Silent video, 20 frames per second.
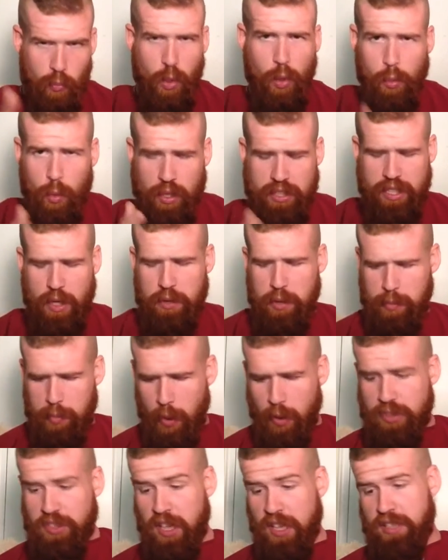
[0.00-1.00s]
worked out the
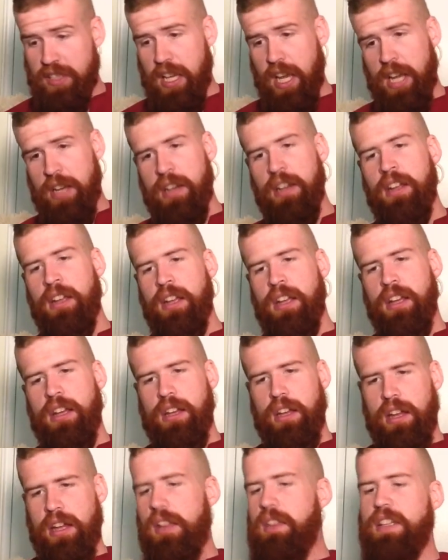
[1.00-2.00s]
process, and
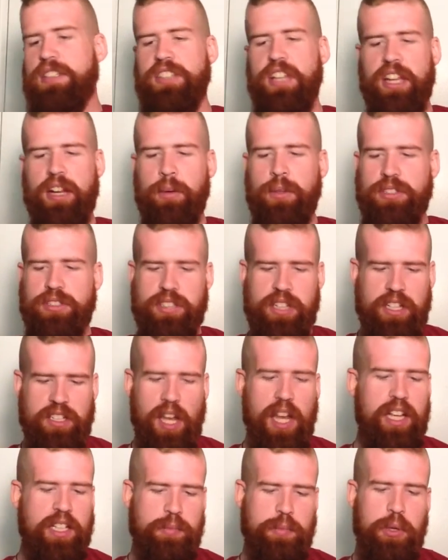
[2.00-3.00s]
this thing
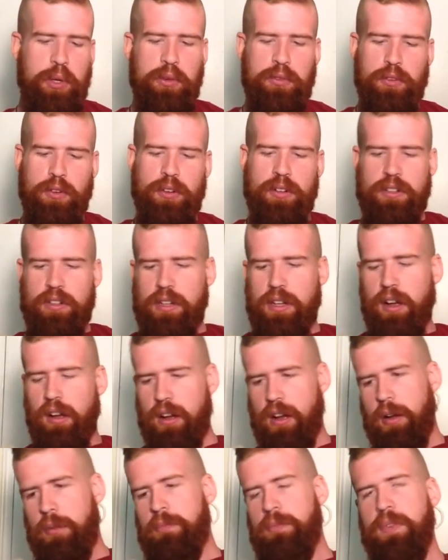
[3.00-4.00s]
is beautiful.
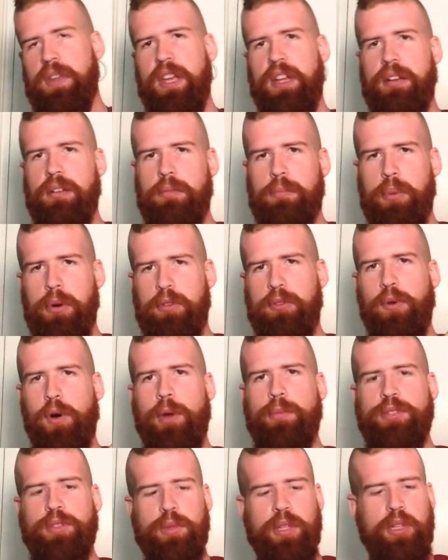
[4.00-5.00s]
It
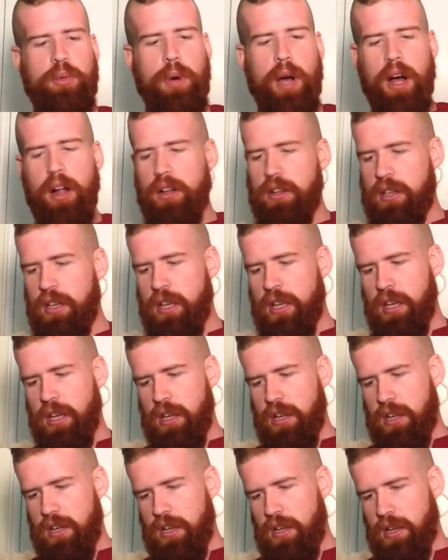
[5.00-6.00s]
performs really well,
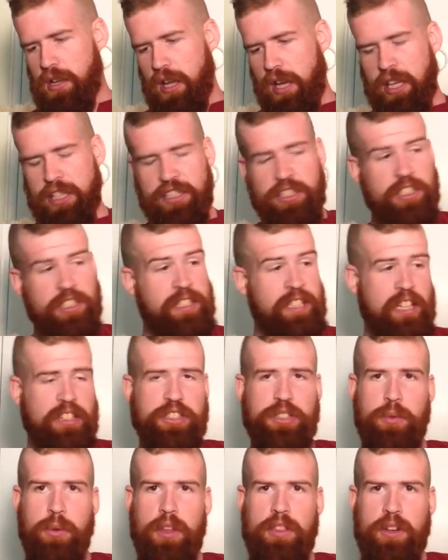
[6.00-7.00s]
and it's
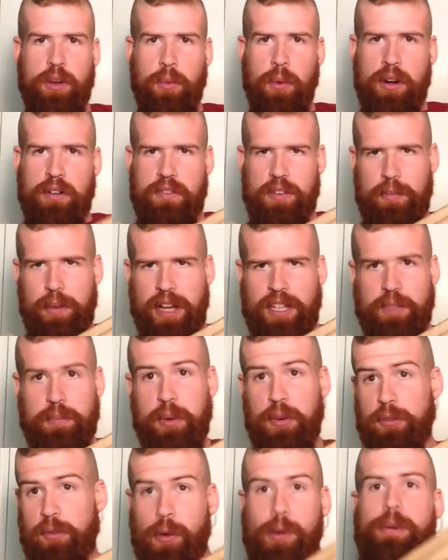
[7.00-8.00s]
actually, I think, one of the best
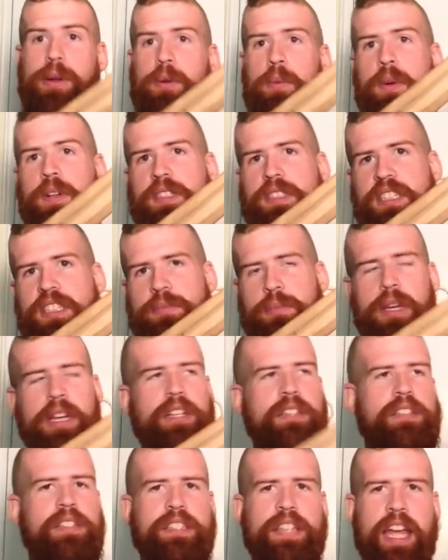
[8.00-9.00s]
performing ones he's
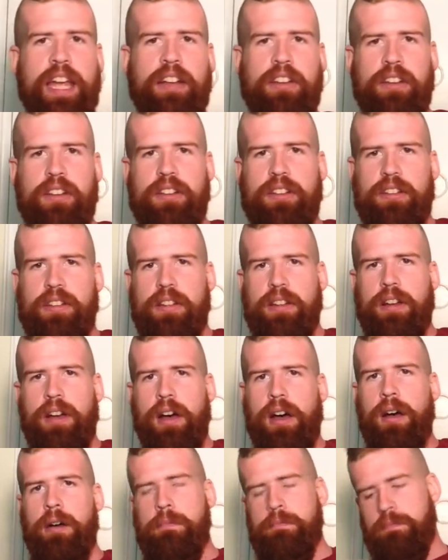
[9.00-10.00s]
made to date.
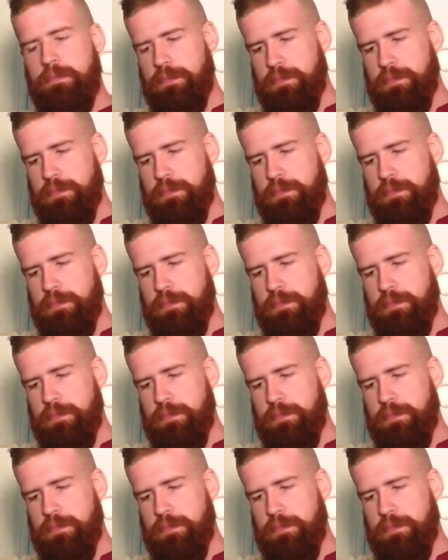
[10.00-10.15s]
And